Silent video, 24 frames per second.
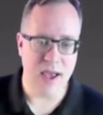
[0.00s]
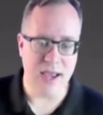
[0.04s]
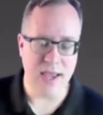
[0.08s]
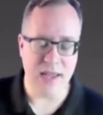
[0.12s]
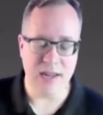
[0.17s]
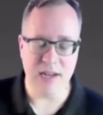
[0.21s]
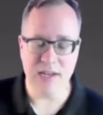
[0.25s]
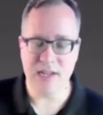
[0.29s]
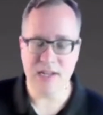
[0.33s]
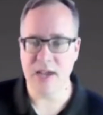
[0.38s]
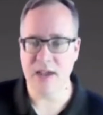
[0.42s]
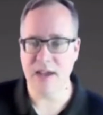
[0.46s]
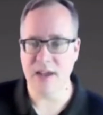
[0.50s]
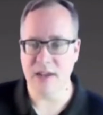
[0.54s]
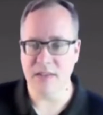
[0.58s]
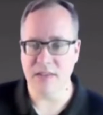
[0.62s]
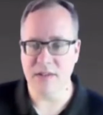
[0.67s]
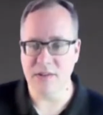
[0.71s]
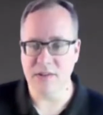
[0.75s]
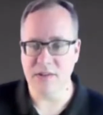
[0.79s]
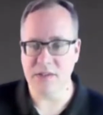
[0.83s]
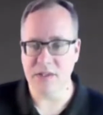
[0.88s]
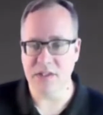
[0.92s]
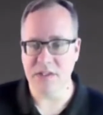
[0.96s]
I got to tell you,
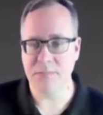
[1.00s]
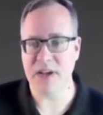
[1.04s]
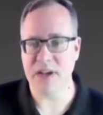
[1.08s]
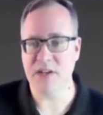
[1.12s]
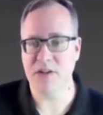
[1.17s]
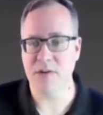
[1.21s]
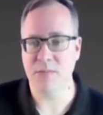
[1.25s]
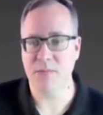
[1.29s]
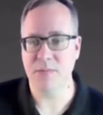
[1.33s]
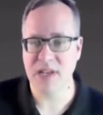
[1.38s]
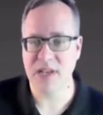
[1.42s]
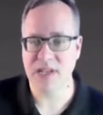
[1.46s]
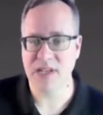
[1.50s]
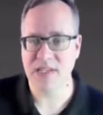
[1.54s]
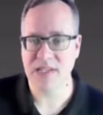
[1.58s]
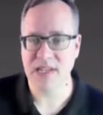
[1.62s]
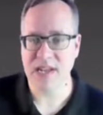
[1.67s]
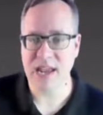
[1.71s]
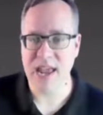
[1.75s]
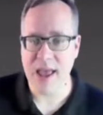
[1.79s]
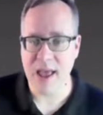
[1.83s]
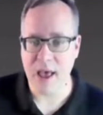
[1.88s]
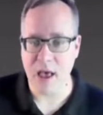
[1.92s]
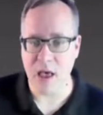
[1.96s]
there's a special place
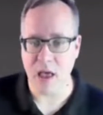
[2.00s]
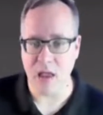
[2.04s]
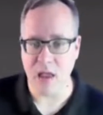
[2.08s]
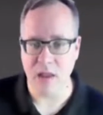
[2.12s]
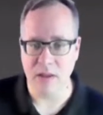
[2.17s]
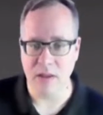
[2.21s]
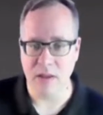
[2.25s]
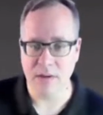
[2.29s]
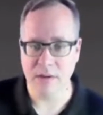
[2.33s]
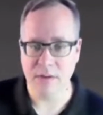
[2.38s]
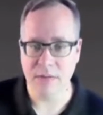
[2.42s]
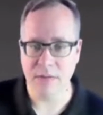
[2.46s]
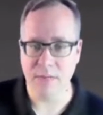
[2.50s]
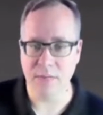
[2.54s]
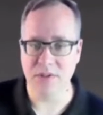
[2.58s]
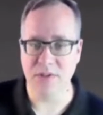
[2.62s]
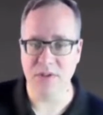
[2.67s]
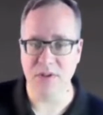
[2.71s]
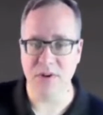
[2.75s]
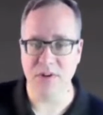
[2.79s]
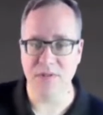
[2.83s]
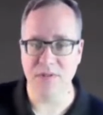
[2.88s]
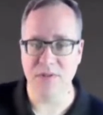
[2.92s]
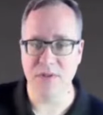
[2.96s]
in hell
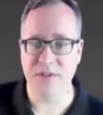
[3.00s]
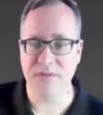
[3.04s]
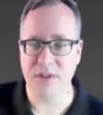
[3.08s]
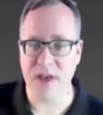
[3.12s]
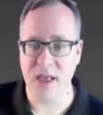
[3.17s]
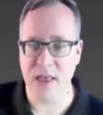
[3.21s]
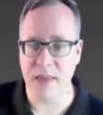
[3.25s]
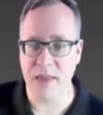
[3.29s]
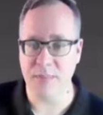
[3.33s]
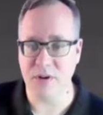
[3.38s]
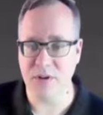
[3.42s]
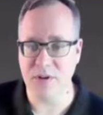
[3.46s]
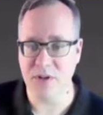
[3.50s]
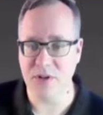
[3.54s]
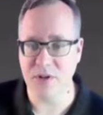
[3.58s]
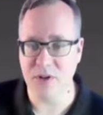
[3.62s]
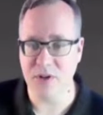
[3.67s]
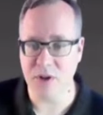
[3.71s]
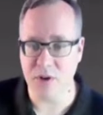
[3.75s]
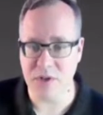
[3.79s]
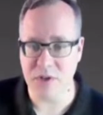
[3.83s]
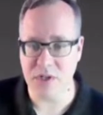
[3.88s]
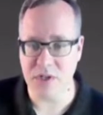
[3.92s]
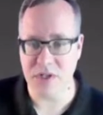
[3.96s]
reserved for developers who
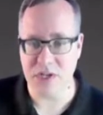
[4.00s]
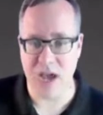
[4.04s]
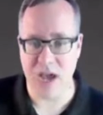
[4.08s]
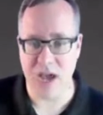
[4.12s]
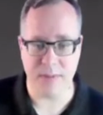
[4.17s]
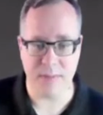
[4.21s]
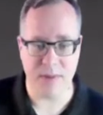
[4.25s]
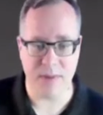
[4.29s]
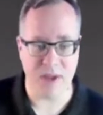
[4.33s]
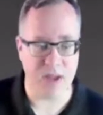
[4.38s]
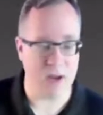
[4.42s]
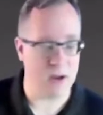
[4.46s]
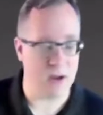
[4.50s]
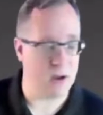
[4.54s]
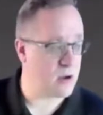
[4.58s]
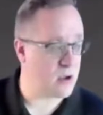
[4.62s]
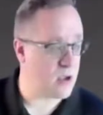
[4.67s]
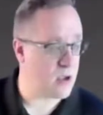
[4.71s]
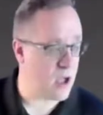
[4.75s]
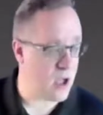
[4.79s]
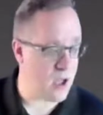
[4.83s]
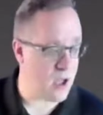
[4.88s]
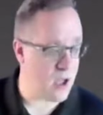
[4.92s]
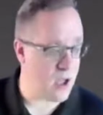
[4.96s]
don't document or
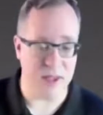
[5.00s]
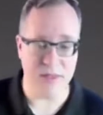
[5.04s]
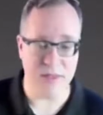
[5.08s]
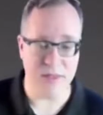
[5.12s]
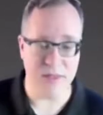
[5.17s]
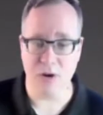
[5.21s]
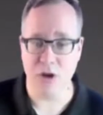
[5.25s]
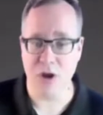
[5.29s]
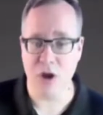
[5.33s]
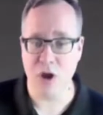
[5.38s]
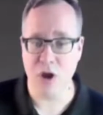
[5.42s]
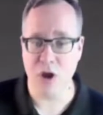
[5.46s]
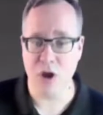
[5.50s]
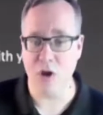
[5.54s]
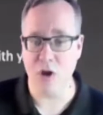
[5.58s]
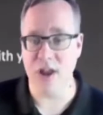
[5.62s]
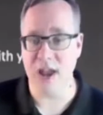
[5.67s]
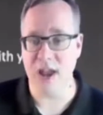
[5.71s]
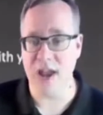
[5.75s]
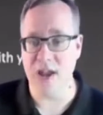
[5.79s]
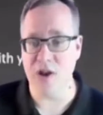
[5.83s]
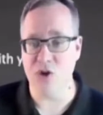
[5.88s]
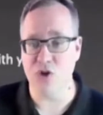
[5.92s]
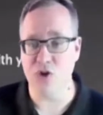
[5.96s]
comment their
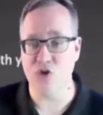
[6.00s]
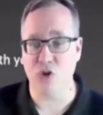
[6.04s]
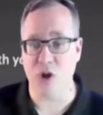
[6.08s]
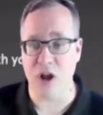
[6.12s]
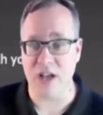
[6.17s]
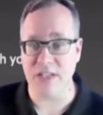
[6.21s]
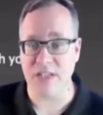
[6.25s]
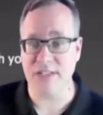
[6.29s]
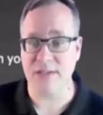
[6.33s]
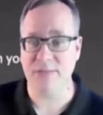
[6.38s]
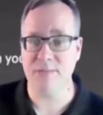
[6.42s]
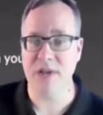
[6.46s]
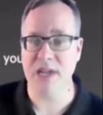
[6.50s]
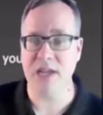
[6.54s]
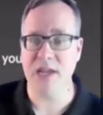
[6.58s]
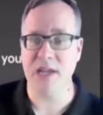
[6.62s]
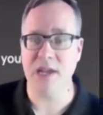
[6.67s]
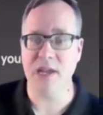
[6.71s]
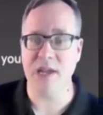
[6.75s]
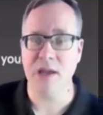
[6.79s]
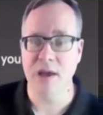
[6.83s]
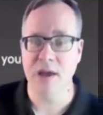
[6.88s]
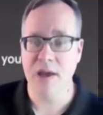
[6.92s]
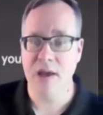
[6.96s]
code. And trust
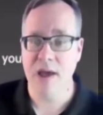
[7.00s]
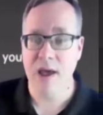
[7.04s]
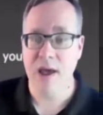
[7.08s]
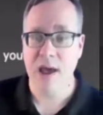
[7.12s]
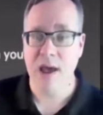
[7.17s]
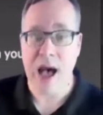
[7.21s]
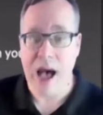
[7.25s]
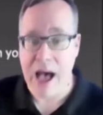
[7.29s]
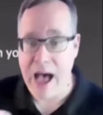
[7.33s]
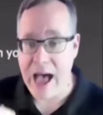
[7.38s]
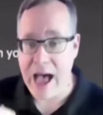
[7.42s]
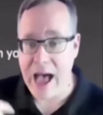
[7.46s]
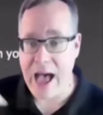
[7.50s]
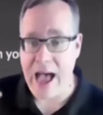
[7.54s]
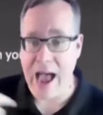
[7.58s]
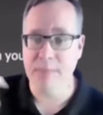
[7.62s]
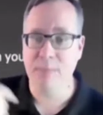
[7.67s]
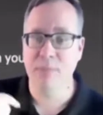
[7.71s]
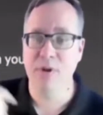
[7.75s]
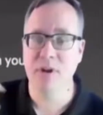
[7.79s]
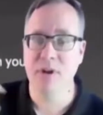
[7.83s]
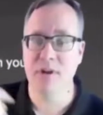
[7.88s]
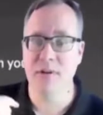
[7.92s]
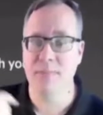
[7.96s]
me,
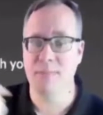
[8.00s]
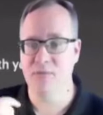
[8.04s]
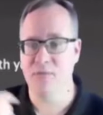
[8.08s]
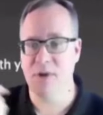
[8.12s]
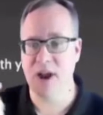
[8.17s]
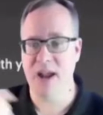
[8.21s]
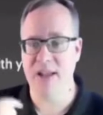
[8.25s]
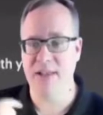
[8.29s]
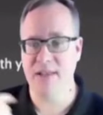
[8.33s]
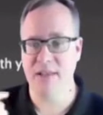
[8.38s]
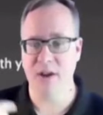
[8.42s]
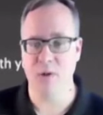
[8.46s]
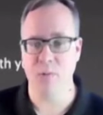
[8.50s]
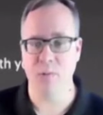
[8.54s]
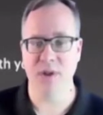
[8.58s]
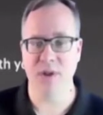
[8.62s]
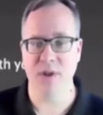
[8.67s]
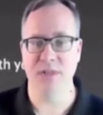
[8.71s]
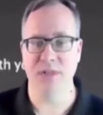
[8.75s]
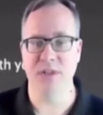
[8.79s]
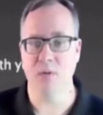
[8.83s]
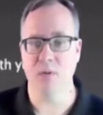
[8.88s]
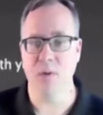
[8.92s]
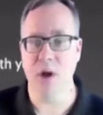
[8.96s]
I'm going to be right there
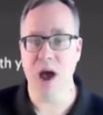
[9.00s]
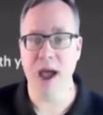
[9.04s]
with you.